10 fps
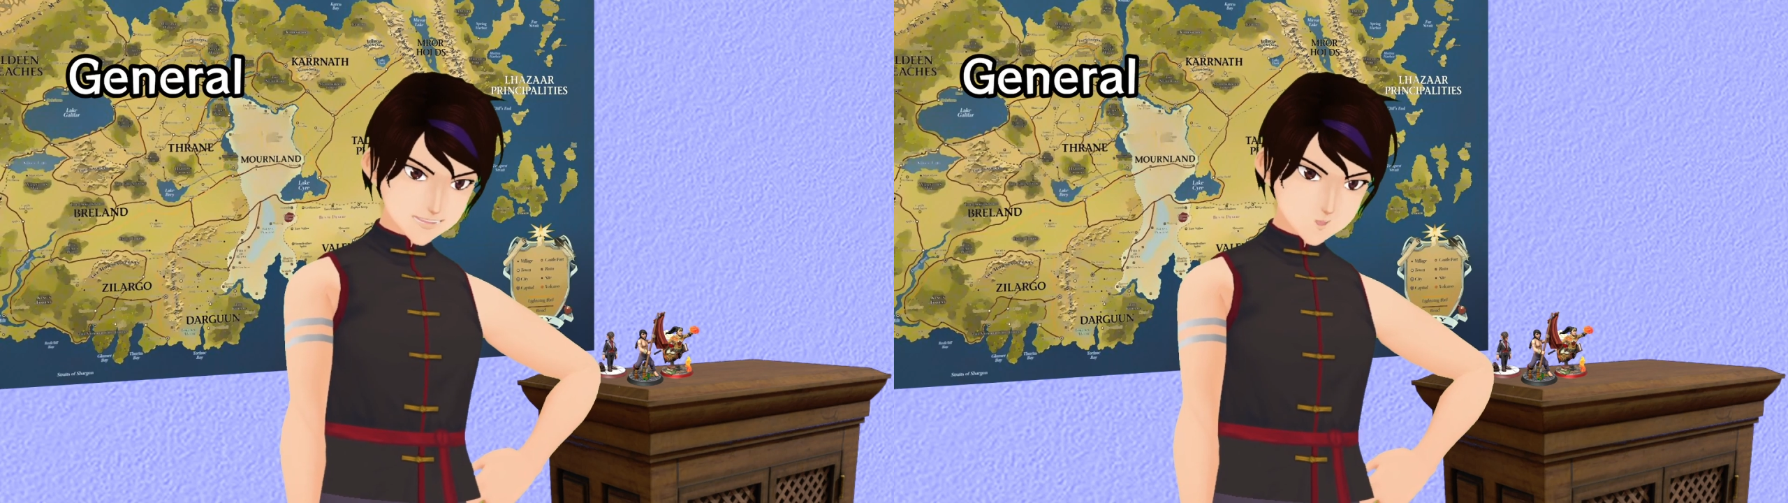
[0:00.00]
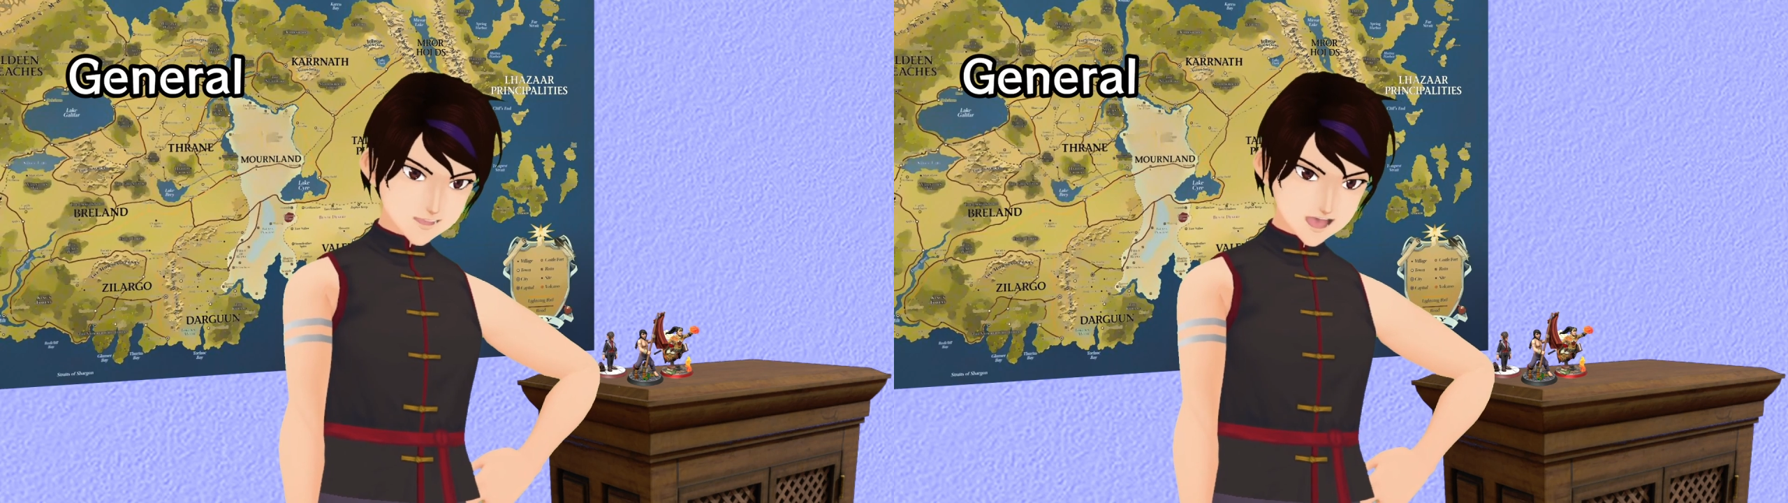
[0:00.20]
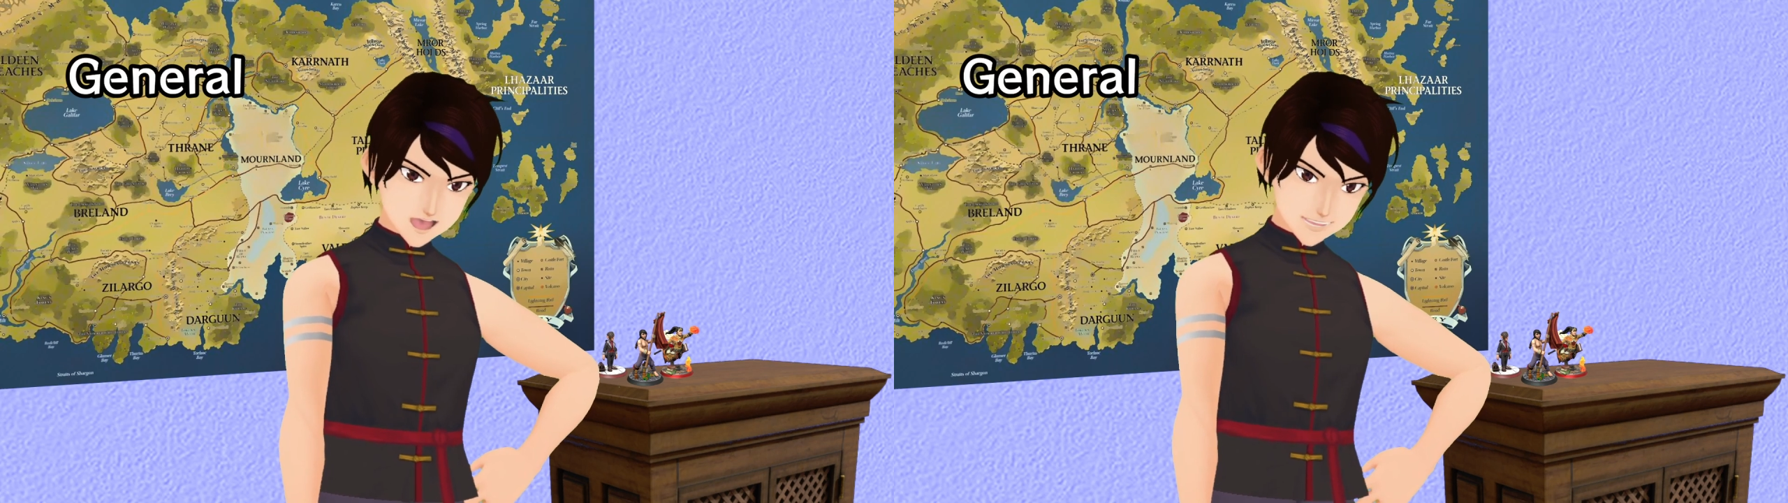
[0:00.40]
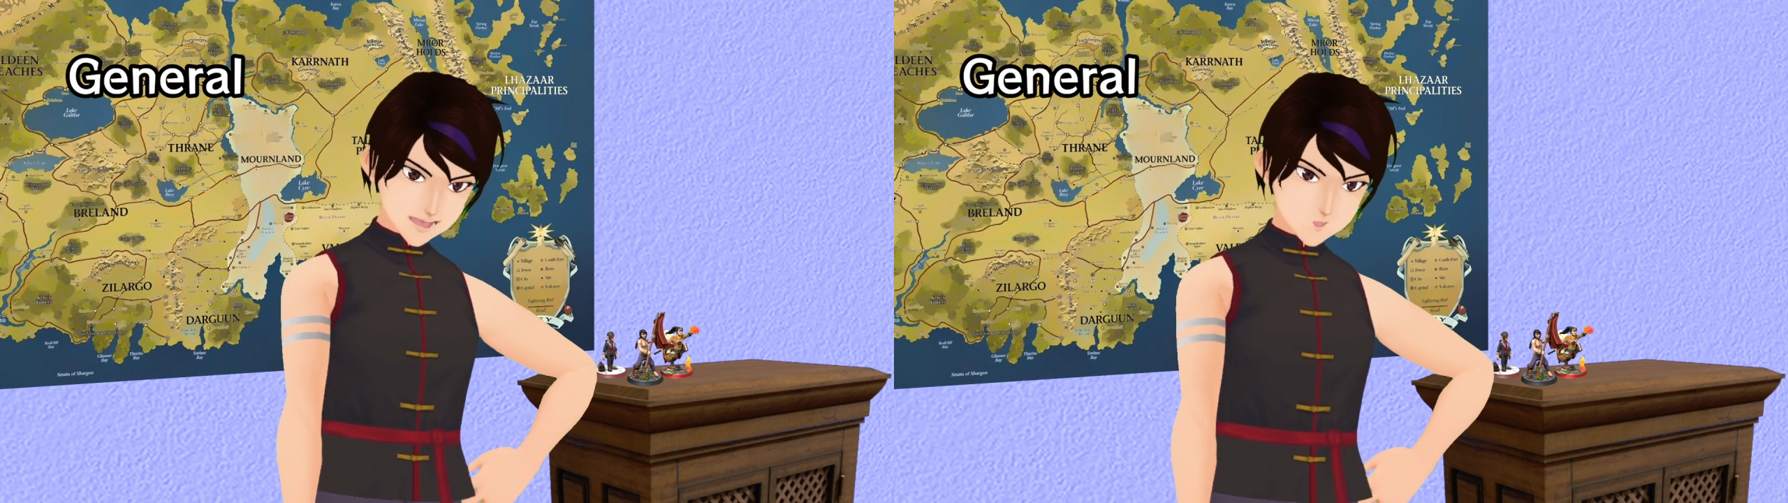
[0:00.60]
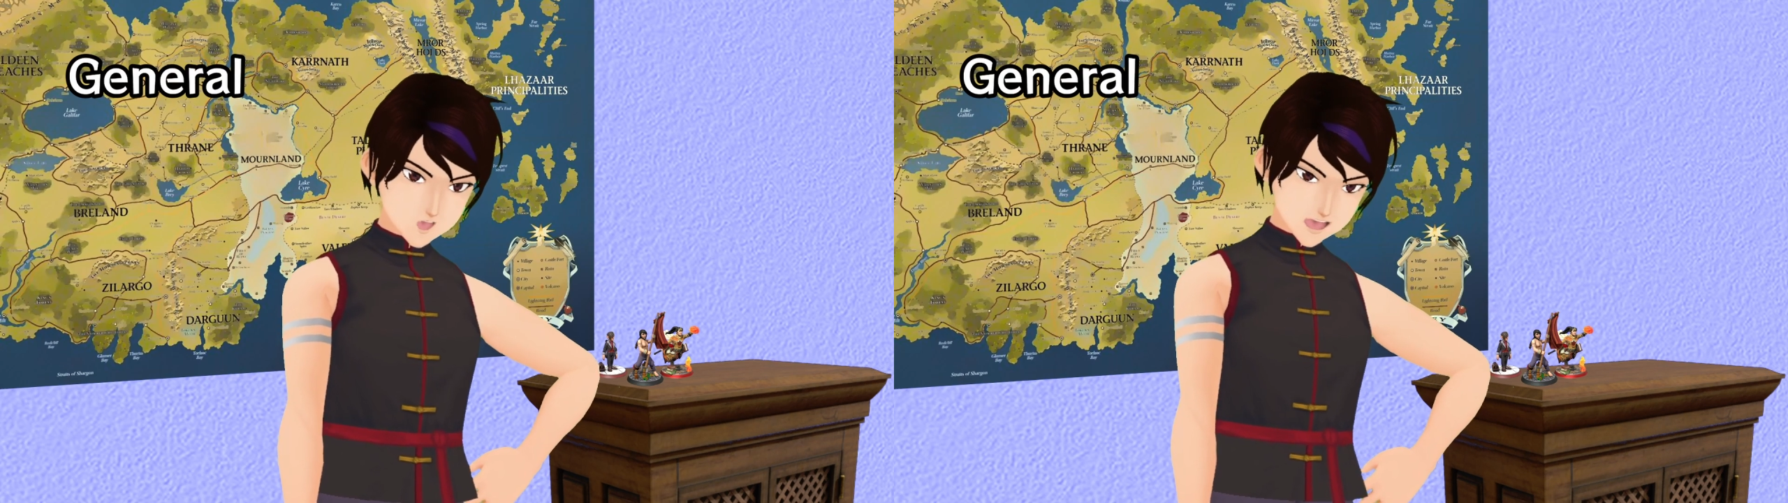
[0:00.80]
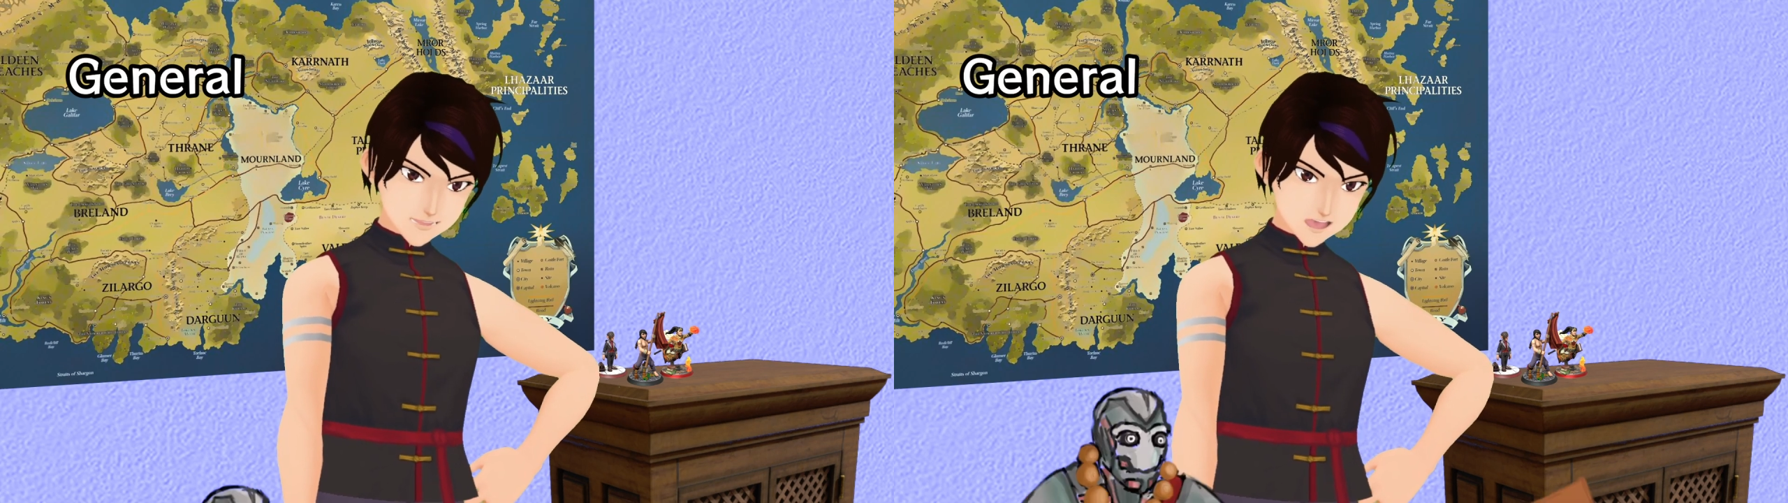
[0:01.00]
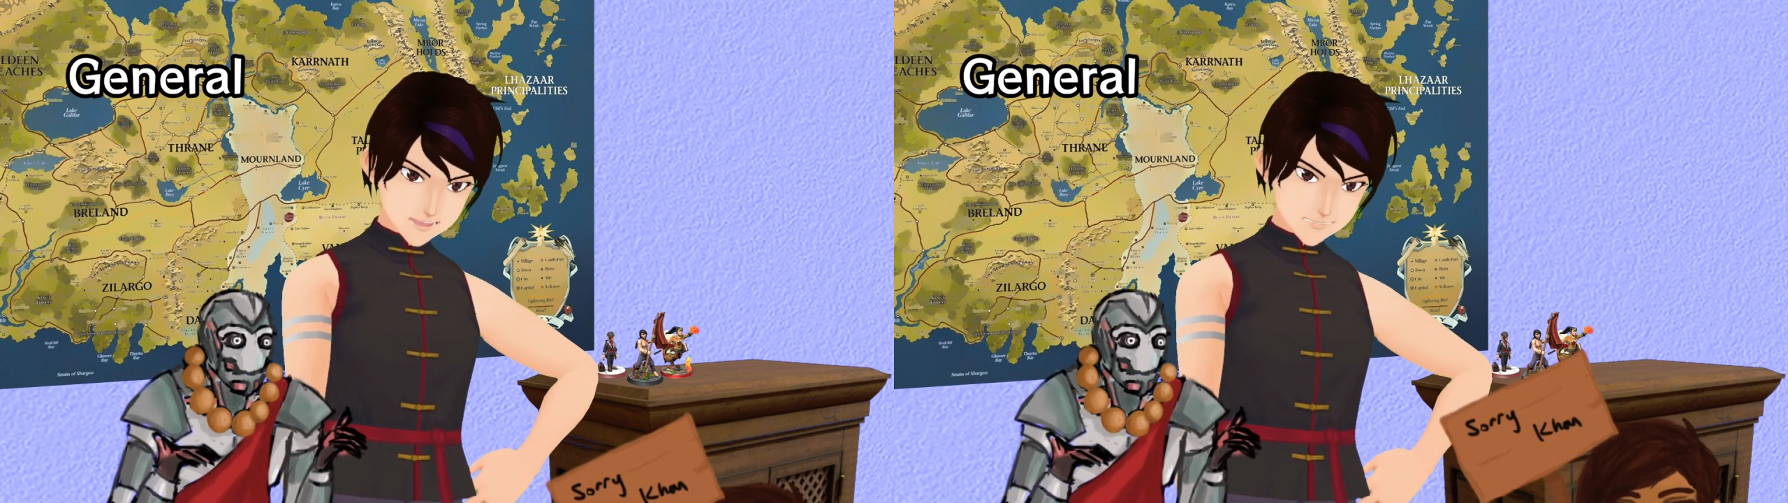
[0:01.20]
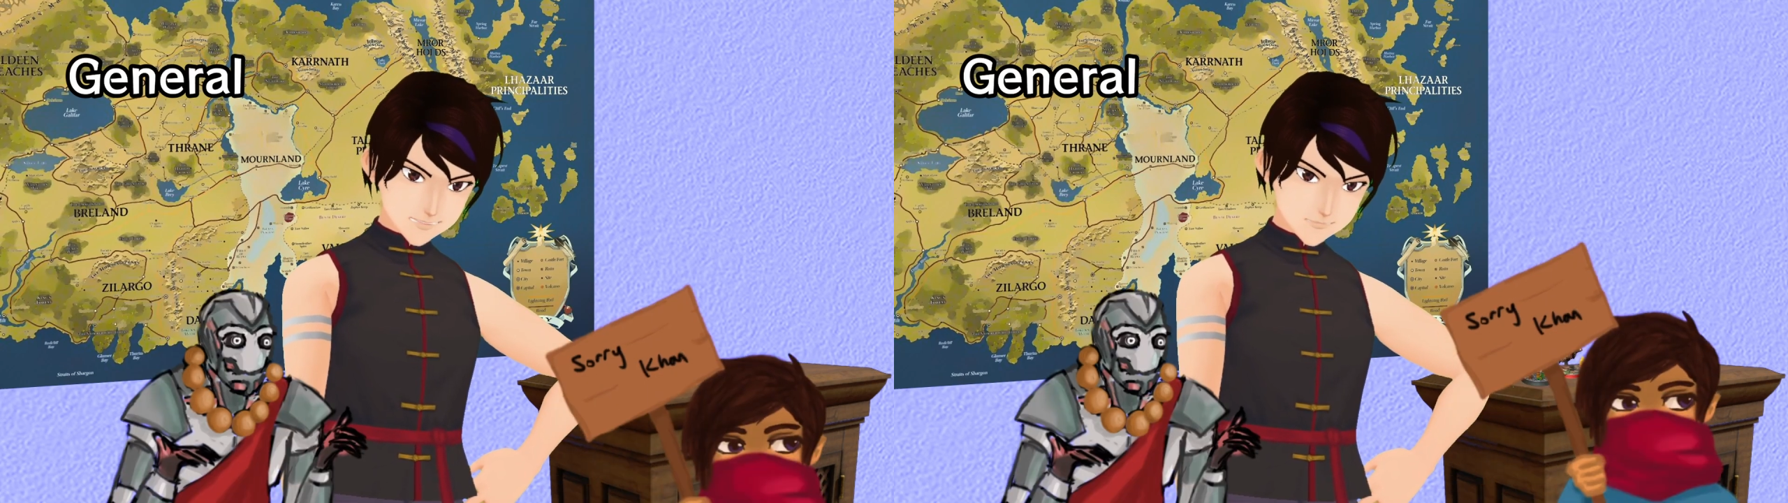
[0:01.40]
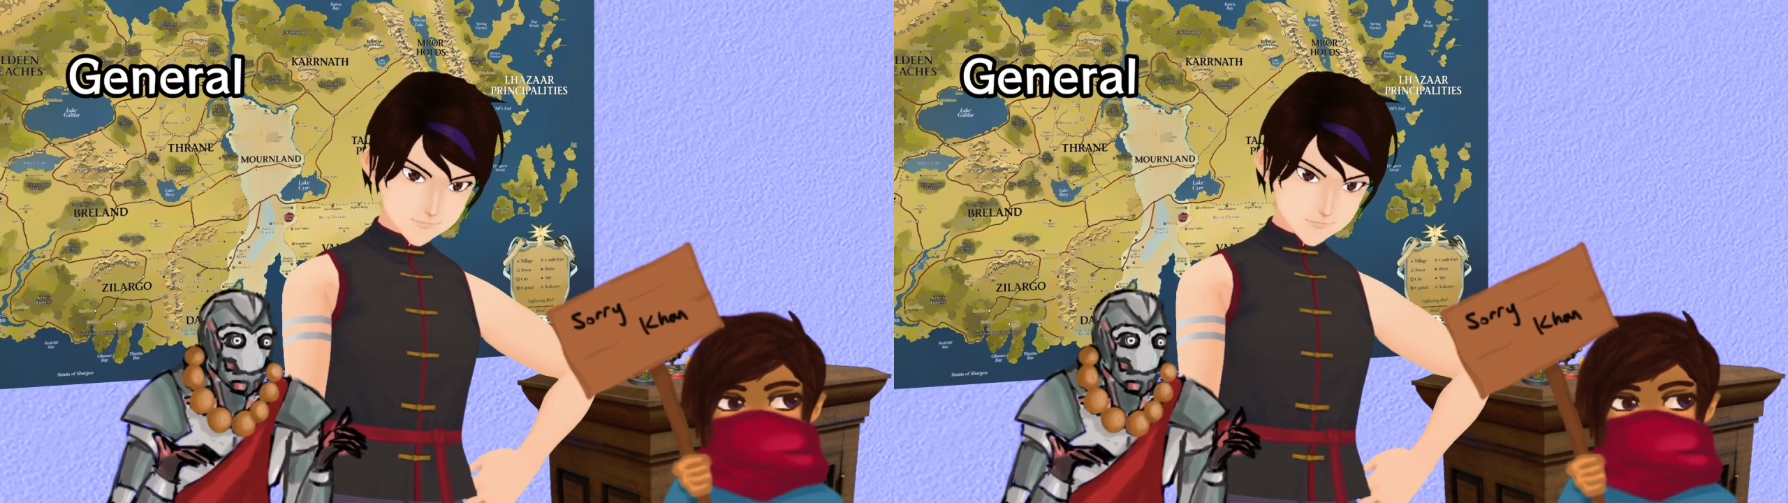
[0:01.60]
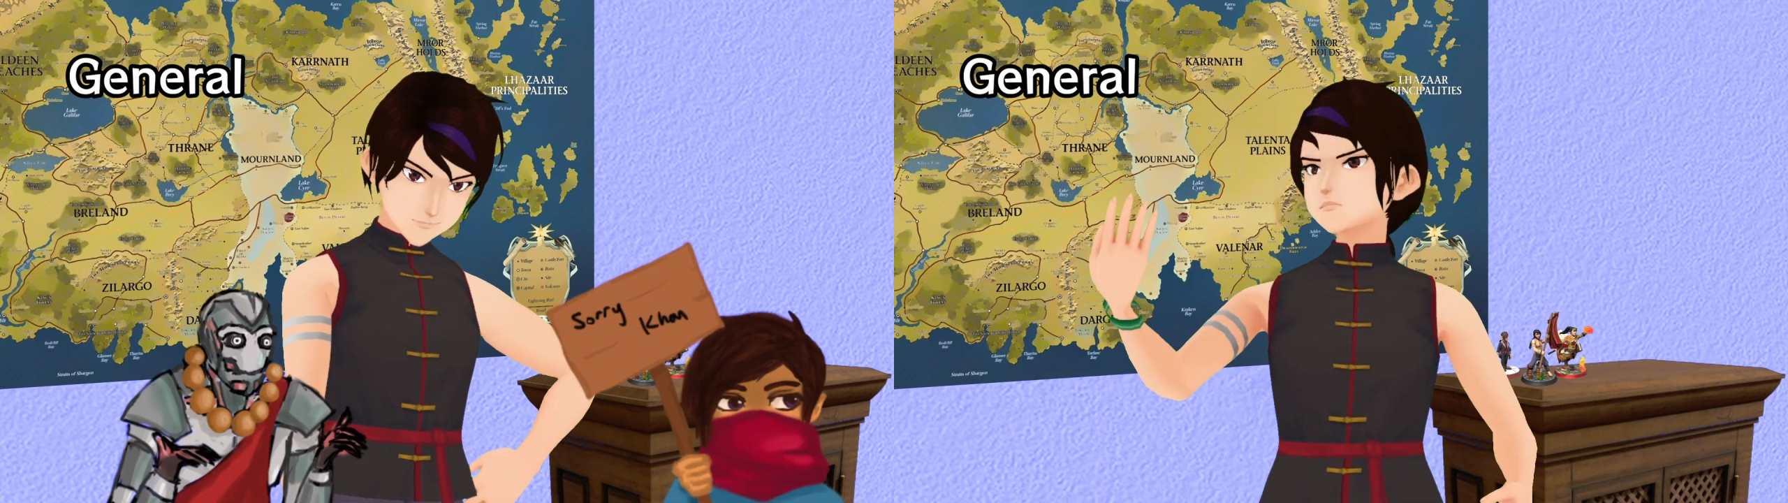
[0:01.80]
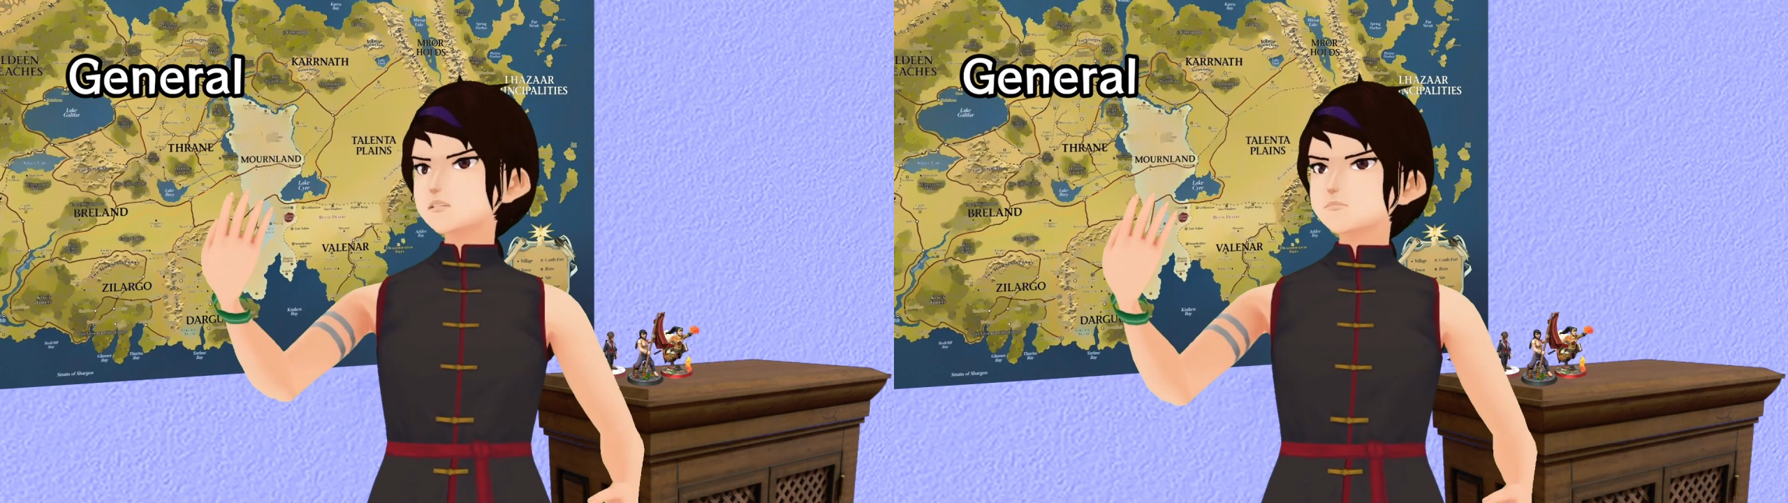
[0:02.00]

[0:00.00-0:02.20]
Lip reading: to want to bang a Warforged?